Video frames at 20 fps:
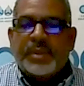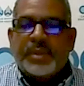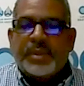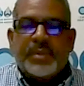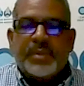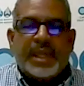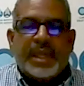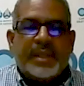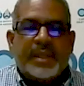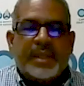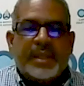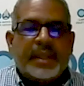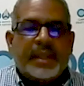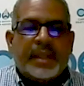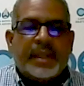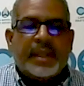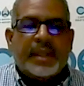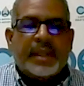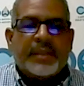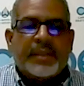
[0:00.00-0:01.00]
made.
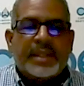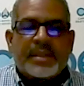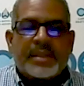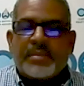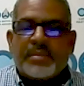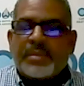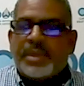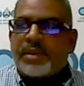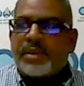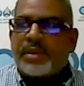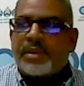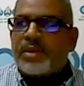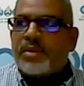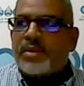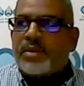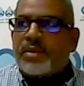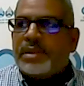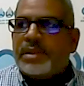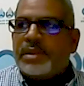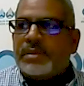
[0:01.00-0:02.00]
There's some, you go
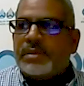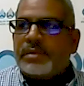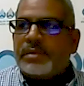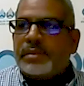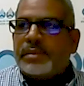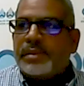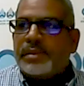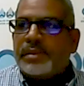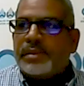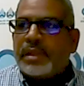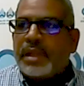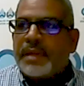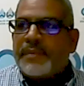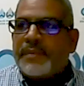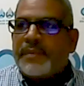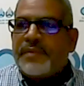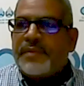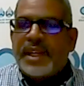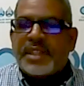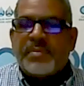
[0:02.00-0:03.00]
to a
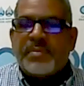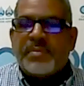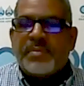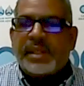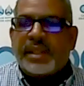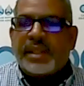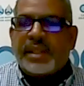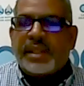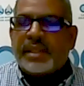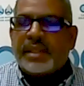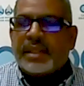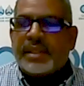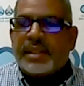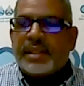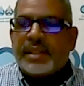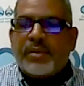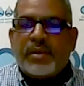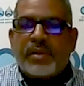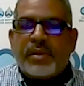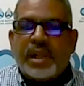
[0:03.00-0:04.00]
fresh building that can
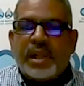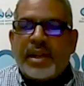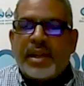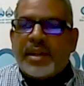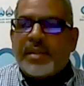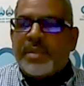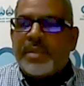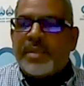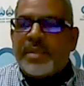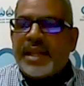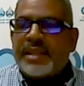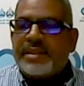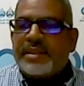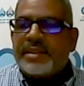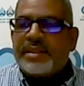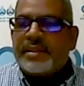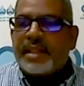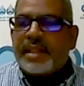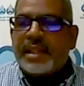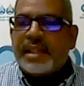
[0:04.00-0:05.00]
hold a lot of beds,
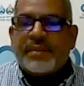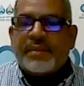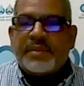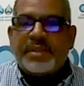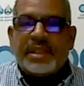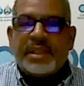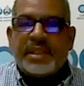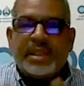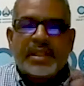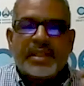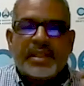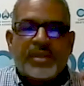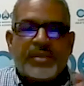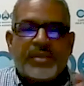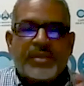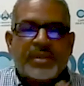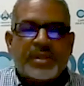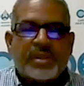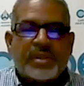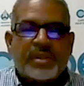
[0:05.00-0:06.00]
like you've seen in the
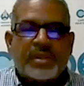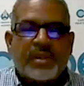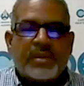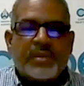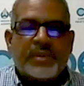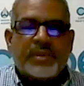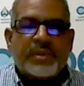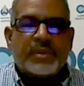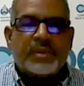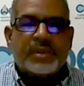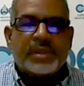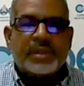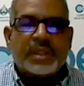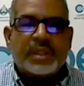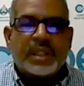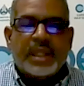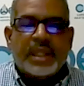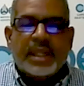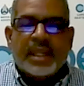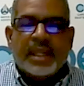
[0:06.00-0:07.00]
news all over the world.
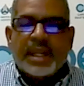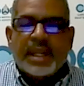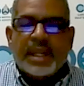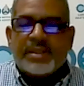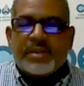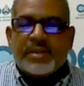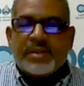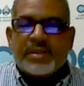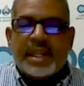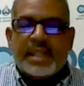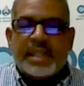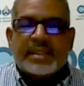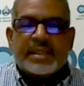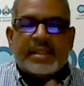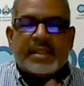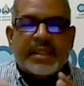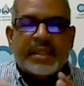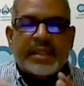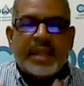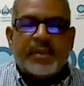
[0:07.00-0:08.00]
And so
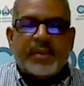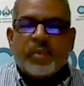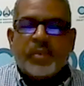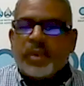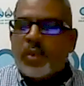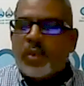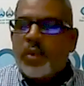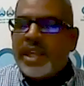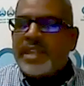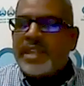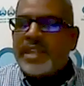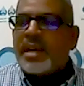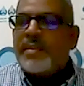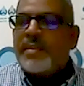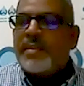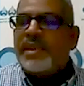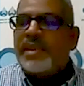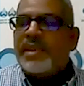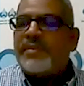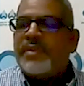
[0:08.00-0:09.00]
the waste
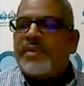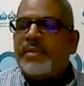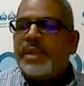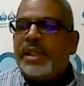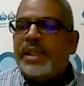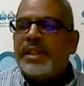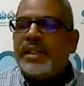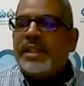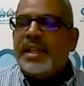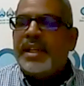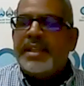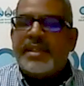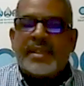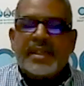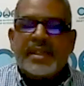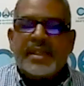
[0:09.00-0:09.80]
coming from there is